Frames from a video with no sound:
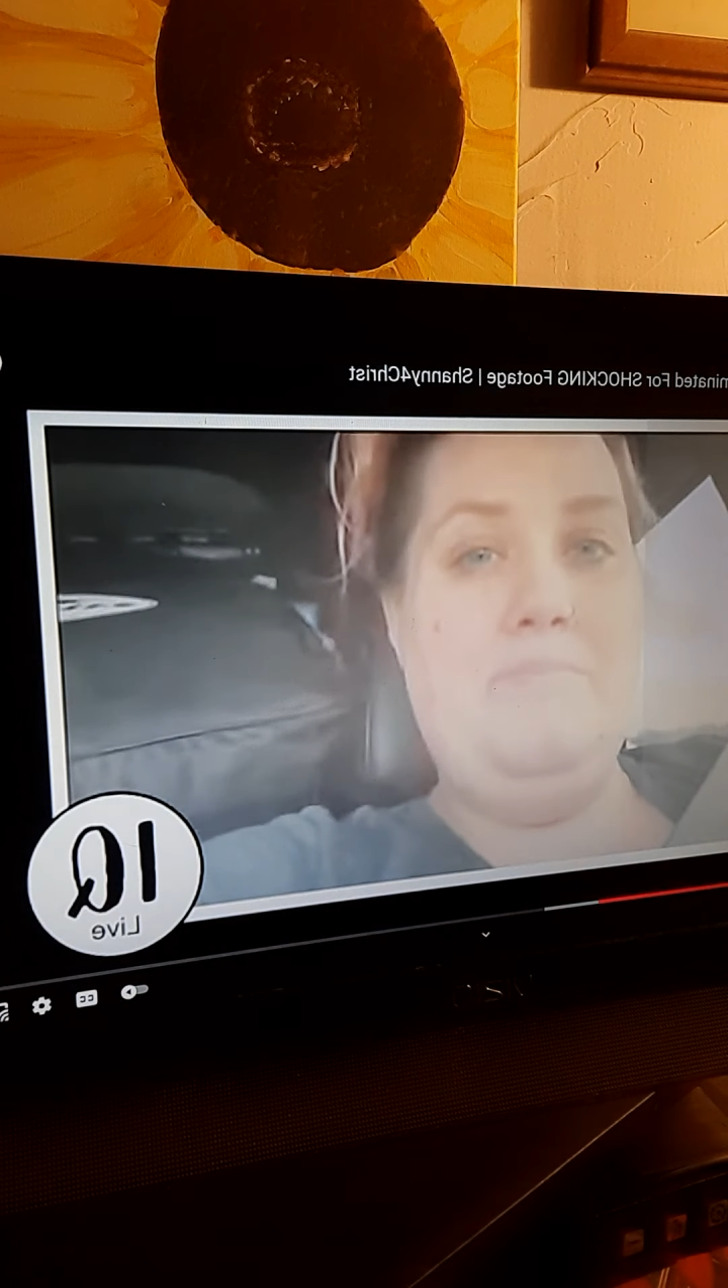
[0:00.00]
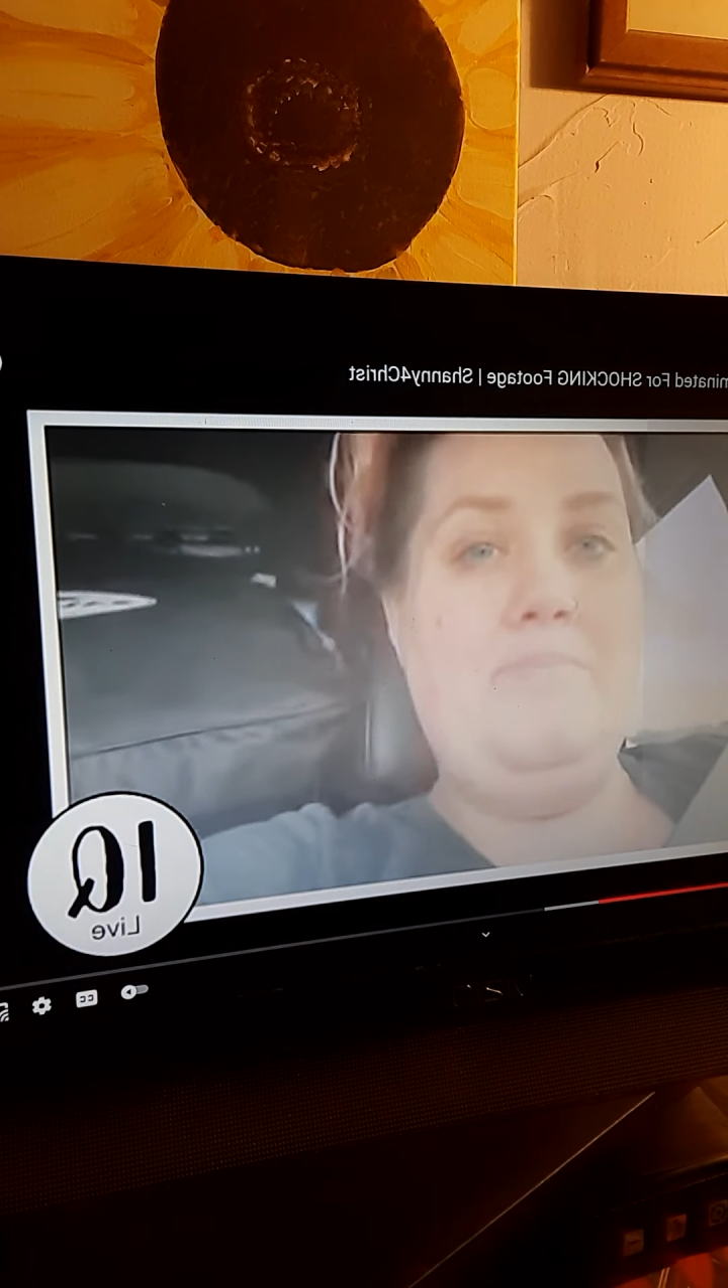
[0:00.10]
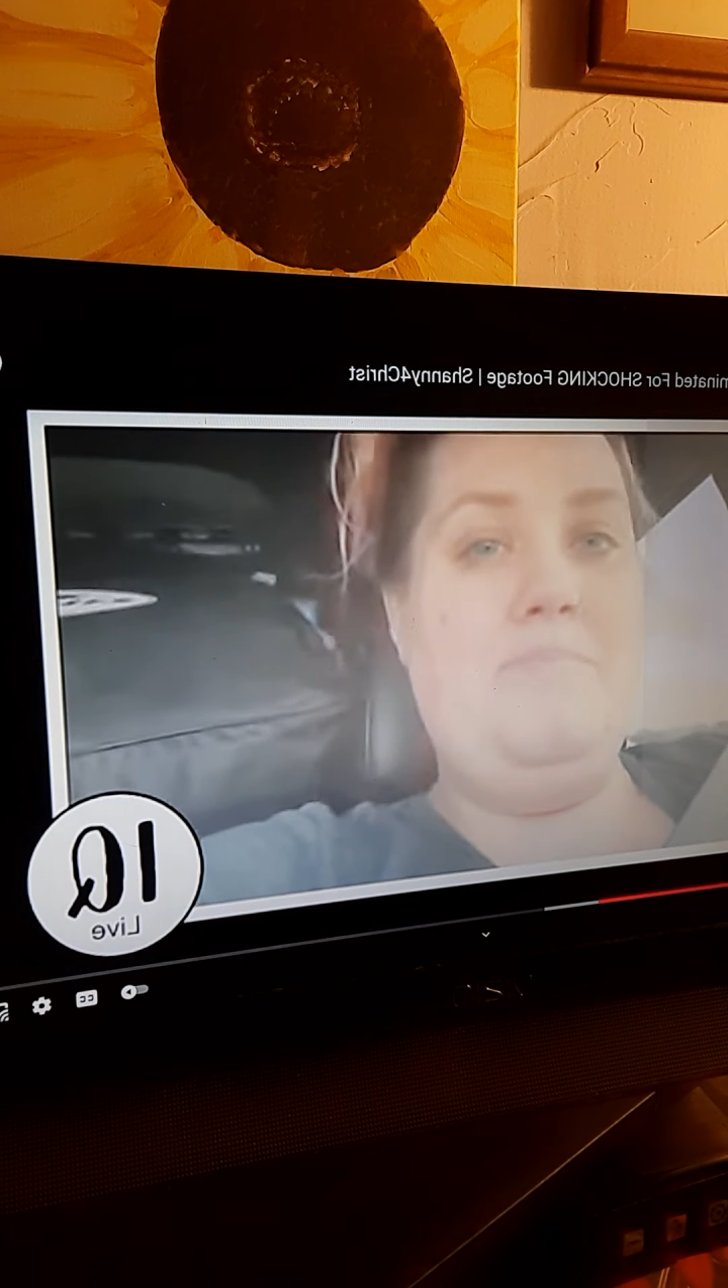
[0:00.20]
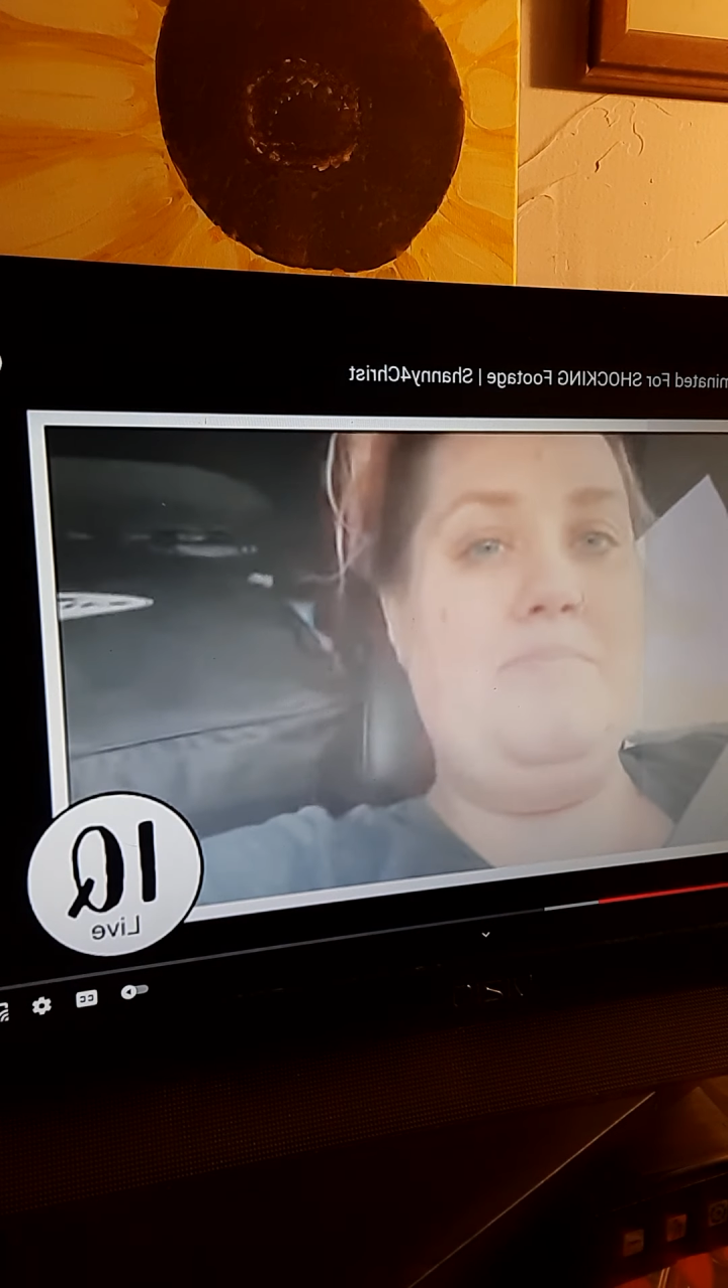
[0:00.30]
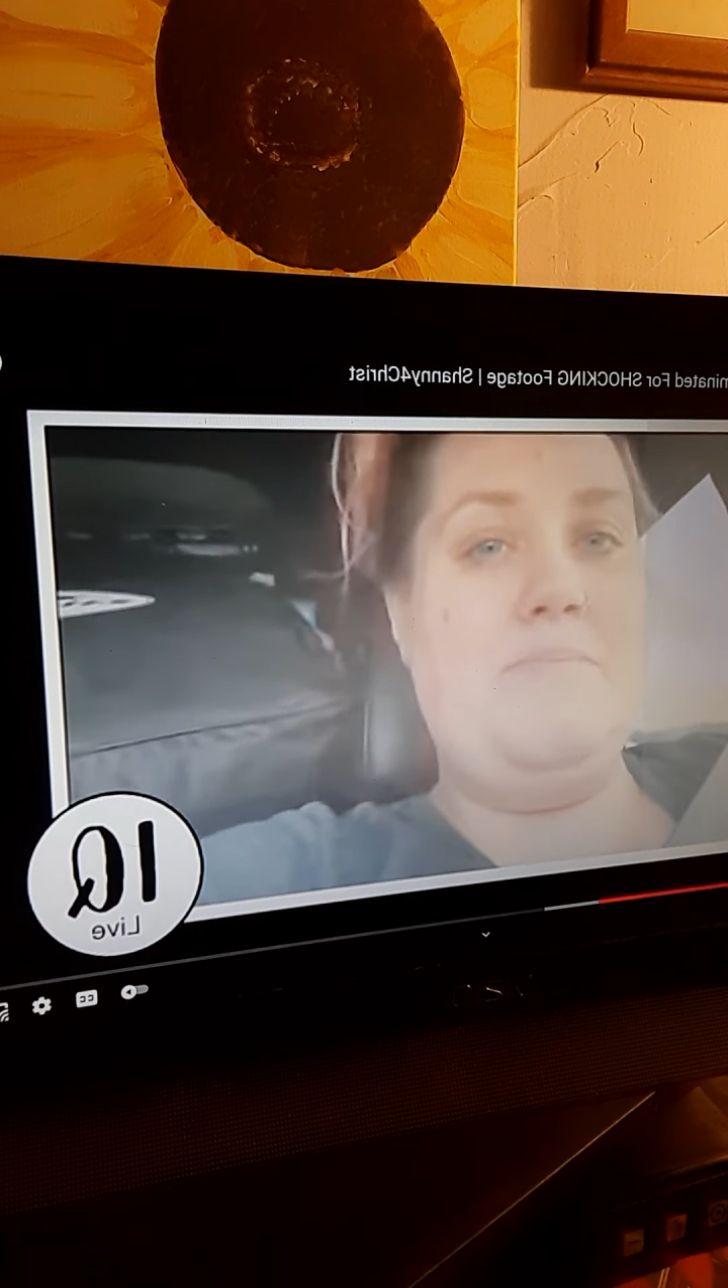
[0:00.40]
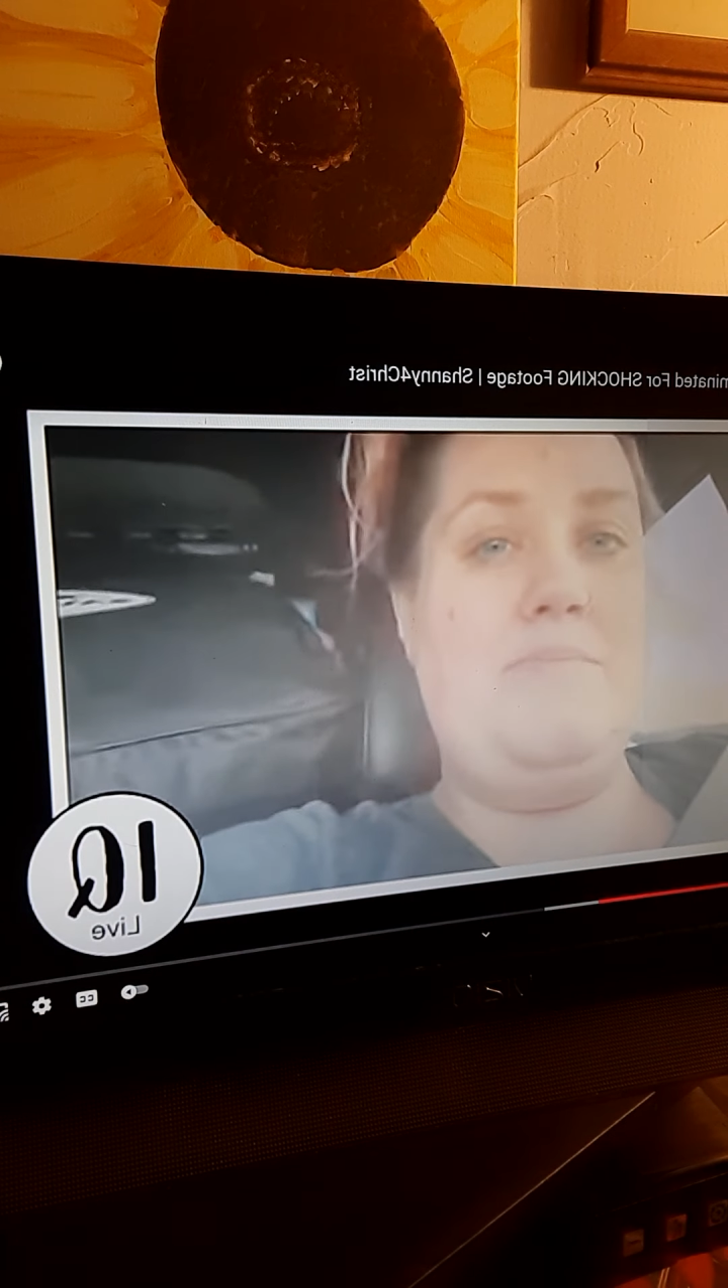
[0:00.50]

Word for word: Yep.